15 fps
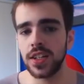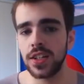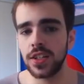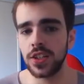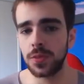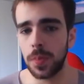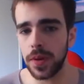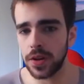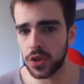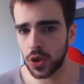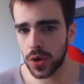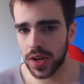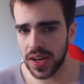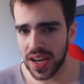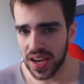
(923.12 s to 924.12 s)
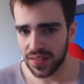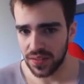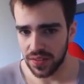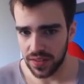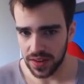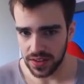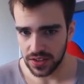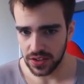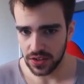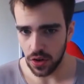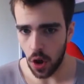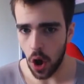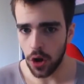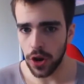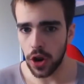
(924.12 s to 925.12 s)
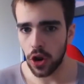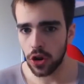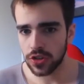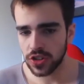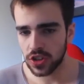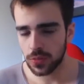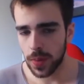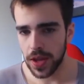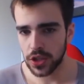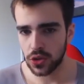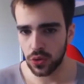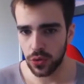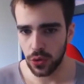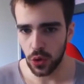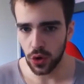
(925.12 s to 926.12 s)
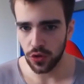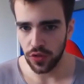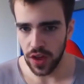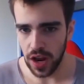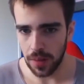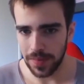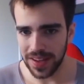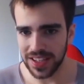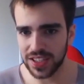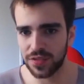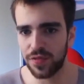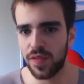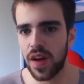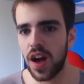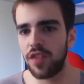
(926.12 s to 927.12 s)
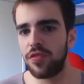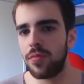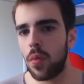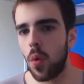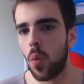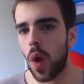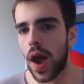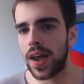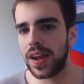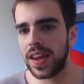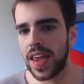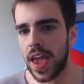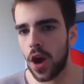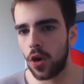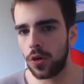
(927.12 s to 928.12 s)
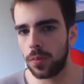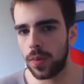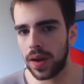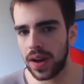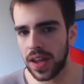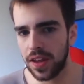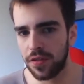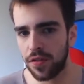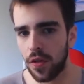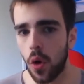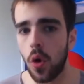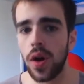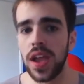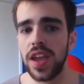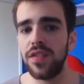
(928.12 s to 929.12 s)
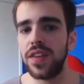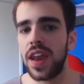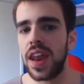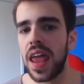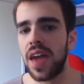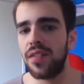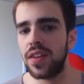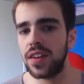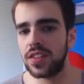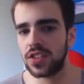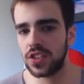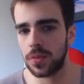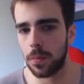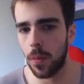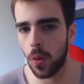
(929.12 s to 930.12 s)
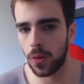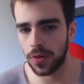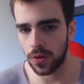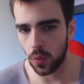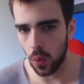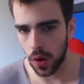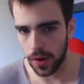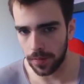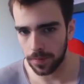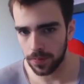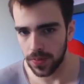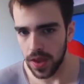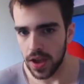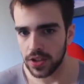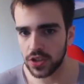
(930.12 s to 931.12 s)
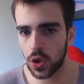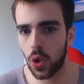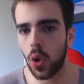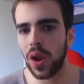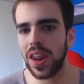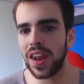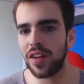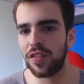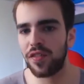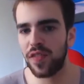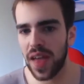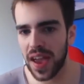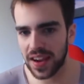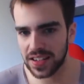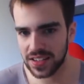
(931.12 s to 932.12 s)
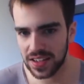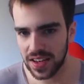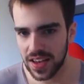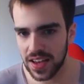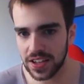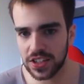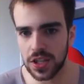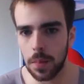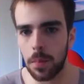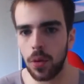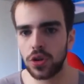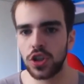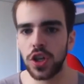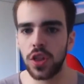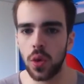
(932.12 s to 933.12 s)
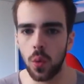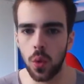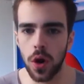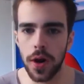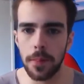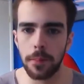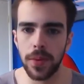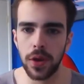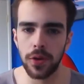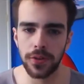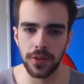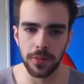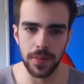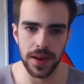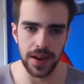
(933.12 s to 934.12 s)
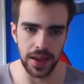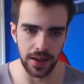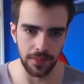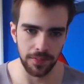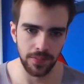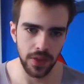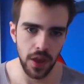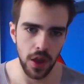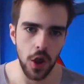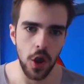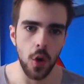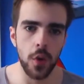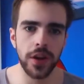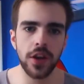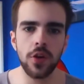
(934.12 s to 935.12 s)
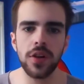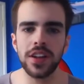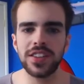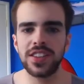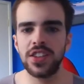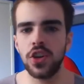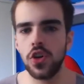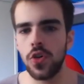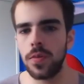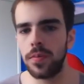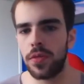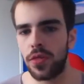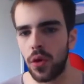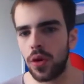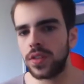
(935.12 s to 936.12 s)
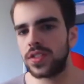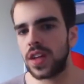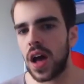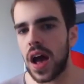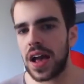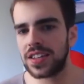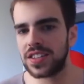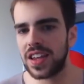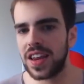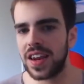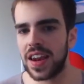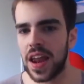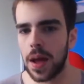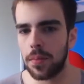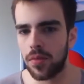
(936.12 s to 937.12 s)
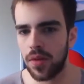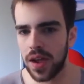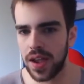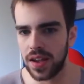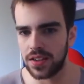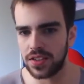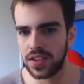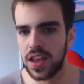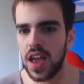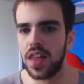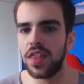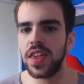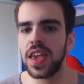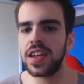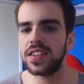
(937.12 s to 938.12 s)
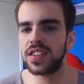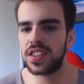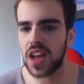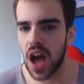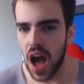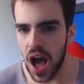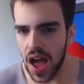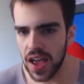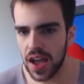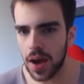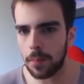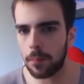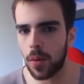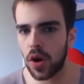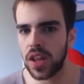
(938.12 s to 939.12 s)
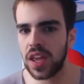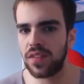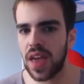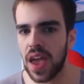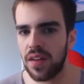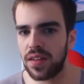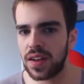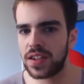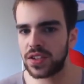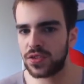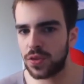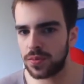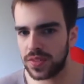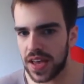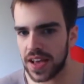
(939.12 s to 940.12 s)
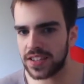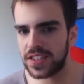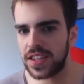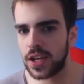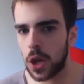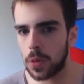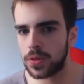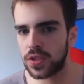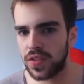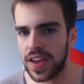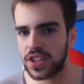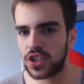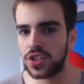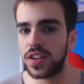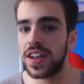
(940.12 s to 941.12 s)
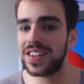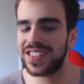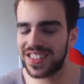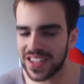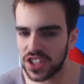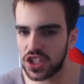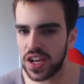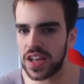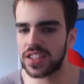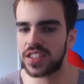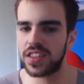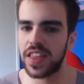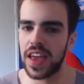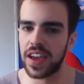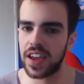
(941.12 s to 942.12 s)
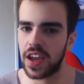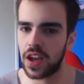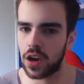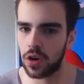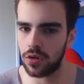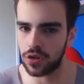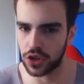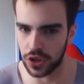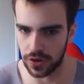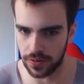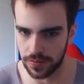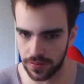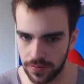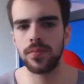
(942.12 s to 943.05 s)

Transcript: Spiritual connectedness on a non-spatial thought realm is far from a widely held belief or even an evidence-supported one. To call it a fact is to butcher the word beyond meaning. We don't assume thoughts are isolated in our brains. The entire body of evidence from testing and observation suggests that conclusion.